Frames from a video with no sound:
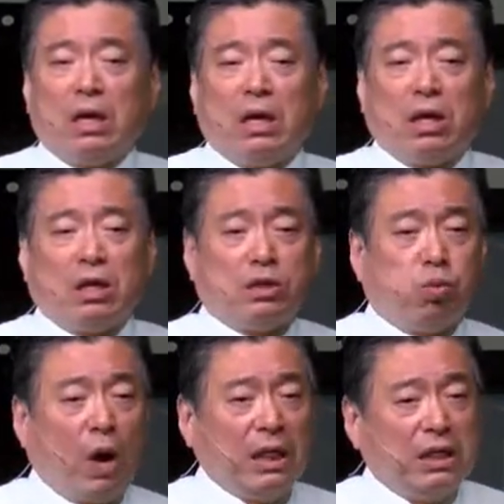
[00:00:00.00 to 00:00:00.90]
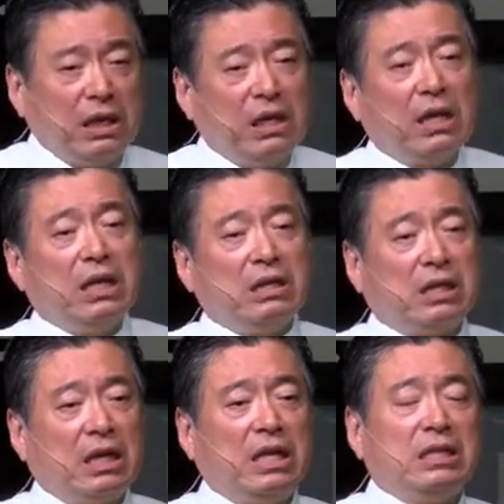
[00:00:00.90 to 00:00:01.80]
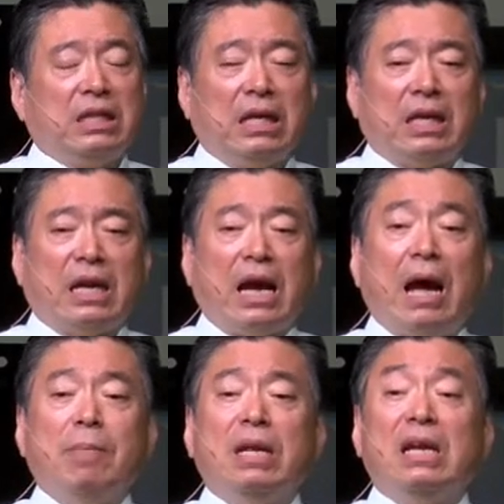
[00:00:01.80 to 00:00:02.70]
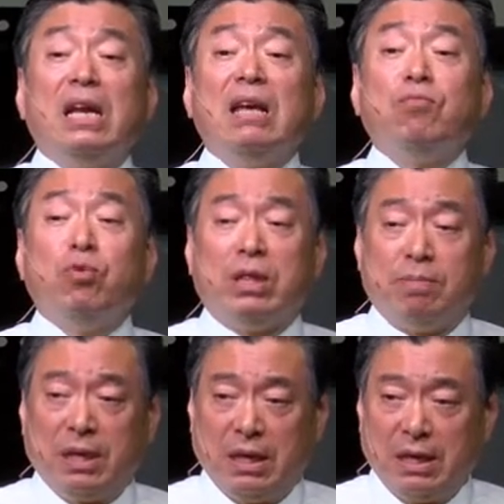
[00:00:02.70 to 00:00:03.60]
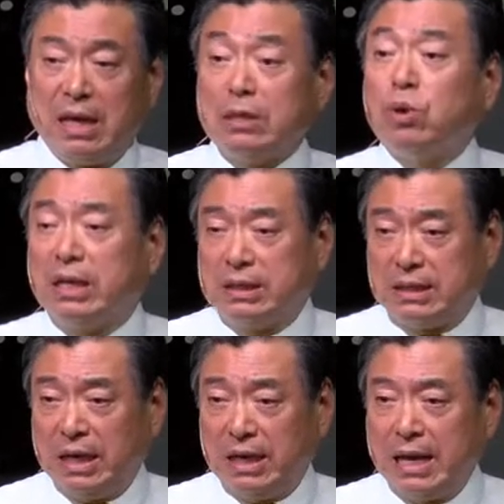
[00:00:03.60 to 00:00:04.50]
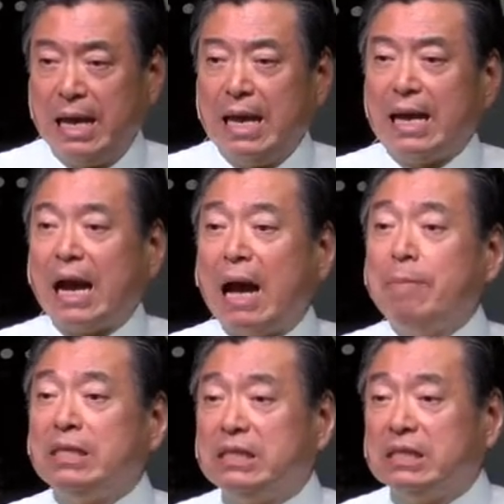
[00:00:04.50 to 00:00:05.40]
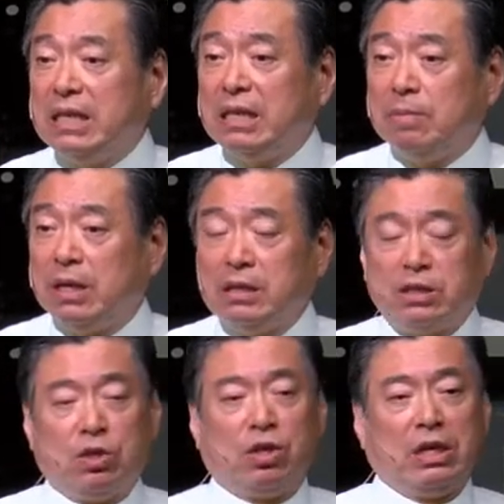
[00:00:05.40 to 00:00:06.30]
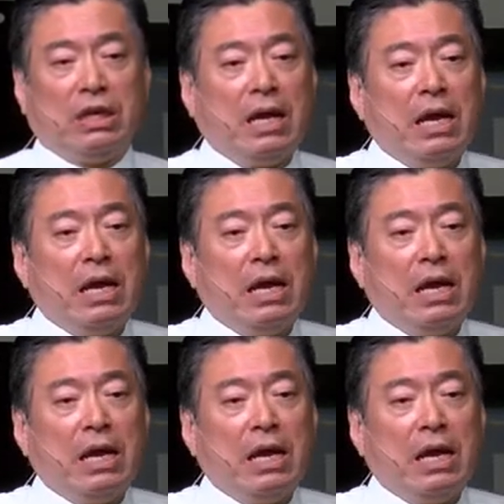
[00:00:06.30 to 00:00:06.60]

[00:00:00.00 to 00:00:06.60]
Uh, there's one thing that he said. He said, "Come and live with me." That's what he's saying. Come and see means, you know, it,